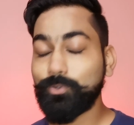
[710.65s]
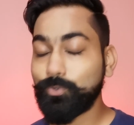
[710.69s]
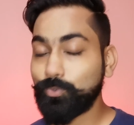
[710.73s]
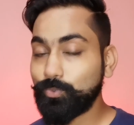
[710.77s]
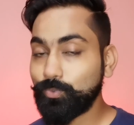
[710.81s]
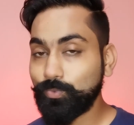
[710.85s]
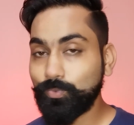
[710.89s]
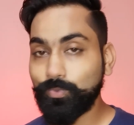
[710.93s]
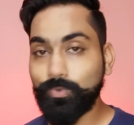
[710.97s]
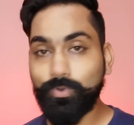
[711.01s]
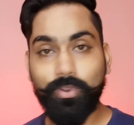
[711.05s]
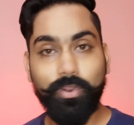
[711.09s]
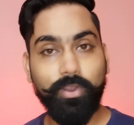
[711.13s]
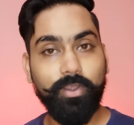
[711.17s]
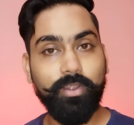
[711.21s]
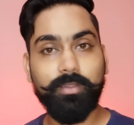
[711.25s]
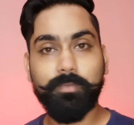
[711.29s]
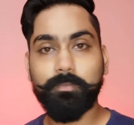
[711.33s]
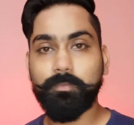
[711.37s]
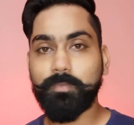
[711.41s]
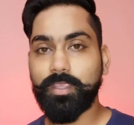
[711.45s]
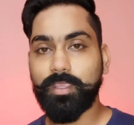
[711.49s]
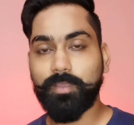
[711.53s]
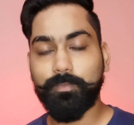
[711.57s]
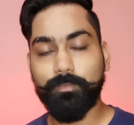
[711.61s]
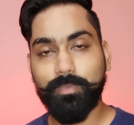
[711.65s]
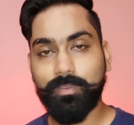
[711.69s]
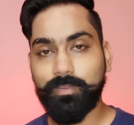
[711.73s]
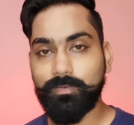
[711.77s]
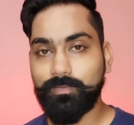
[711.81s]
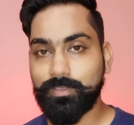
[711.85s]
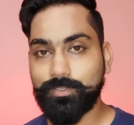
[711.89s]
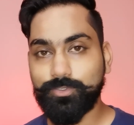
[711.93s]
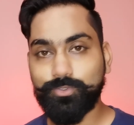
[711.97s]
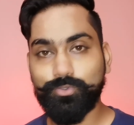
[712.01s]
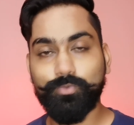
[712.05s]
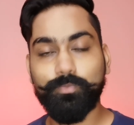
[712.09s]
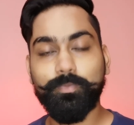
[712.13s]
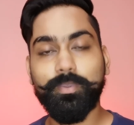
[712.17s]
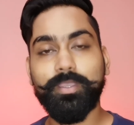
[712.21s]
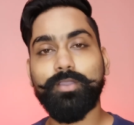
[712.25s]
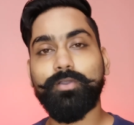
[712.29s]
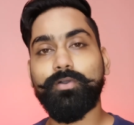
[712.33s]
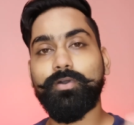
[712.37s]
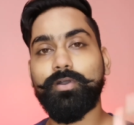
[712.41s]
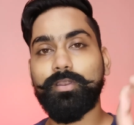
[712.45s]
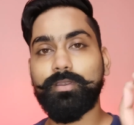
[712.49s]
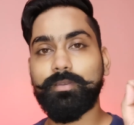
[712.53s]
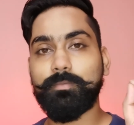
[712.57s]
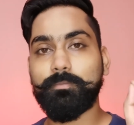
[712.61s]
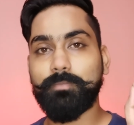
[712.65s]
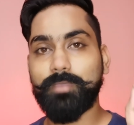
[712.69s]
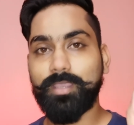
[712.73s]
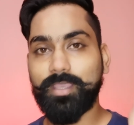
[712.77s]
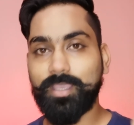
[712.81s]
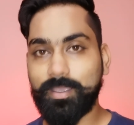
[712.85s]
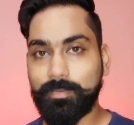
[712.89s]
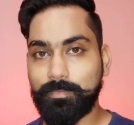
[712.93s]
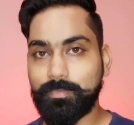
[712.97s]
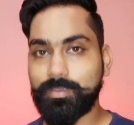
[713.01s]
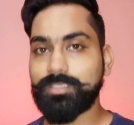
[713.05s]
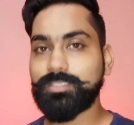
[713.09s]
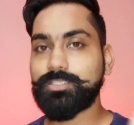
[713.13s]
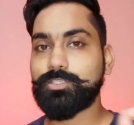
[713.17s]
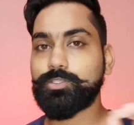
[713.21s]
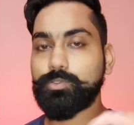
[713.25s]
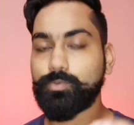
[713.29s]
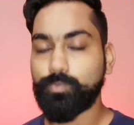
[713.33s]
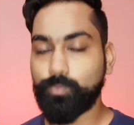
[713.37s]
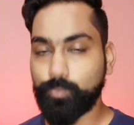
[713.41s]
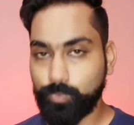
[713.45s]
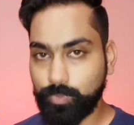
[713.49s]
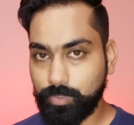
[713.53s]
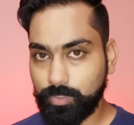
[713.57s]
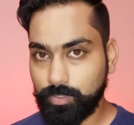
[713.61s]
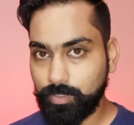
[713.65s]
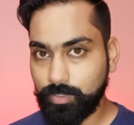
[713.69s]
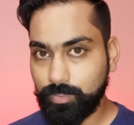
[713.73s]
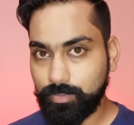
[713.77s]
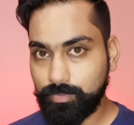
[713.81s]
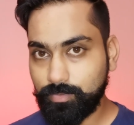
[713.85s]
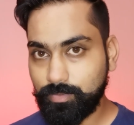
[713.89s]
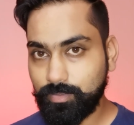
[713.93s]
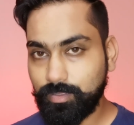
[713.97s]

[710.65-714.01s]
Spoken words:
do not make my resume on MS Word.